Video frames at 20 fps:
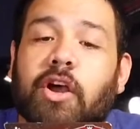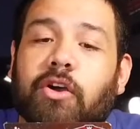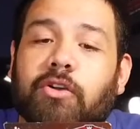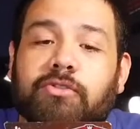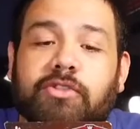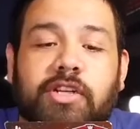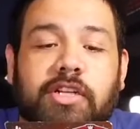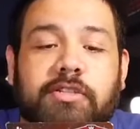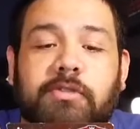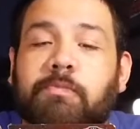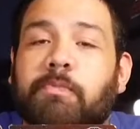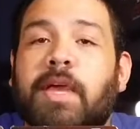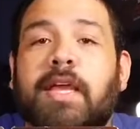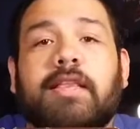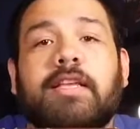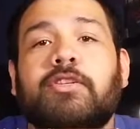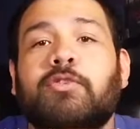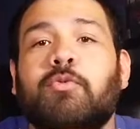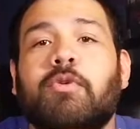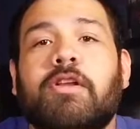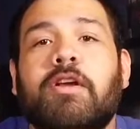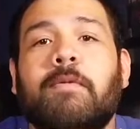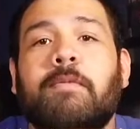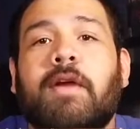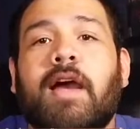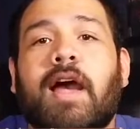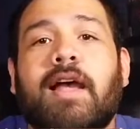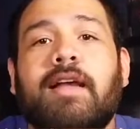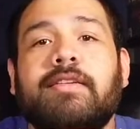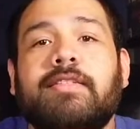just pick this one up,
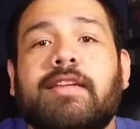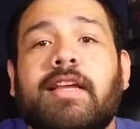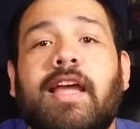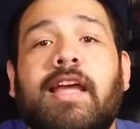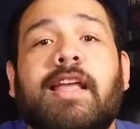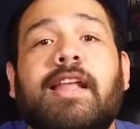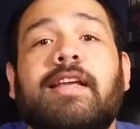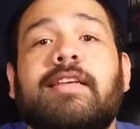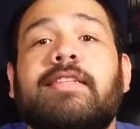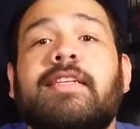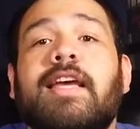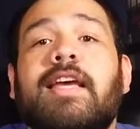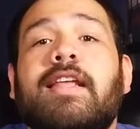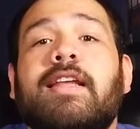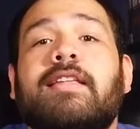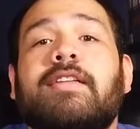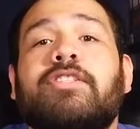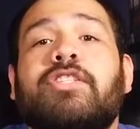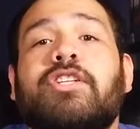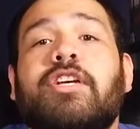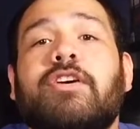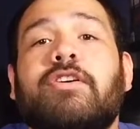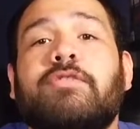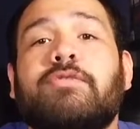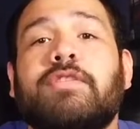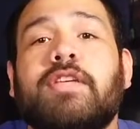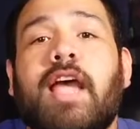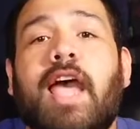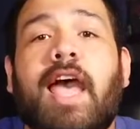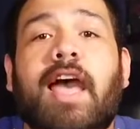guys. It is hitting the
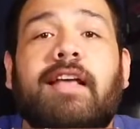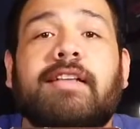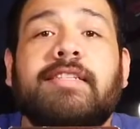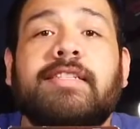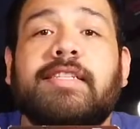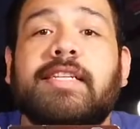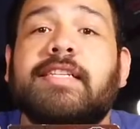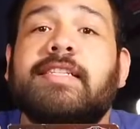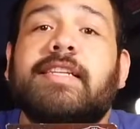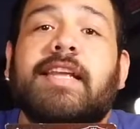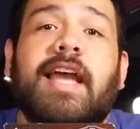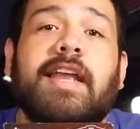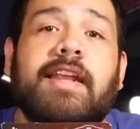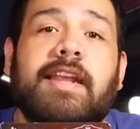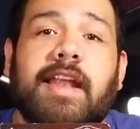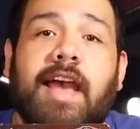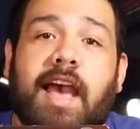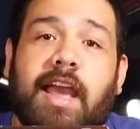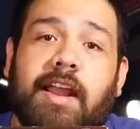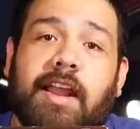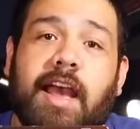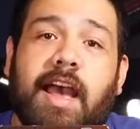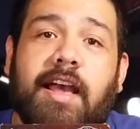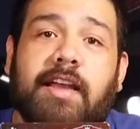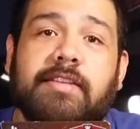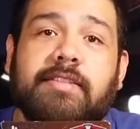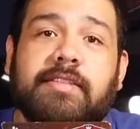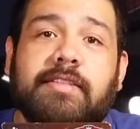shelves at $6.99, guys.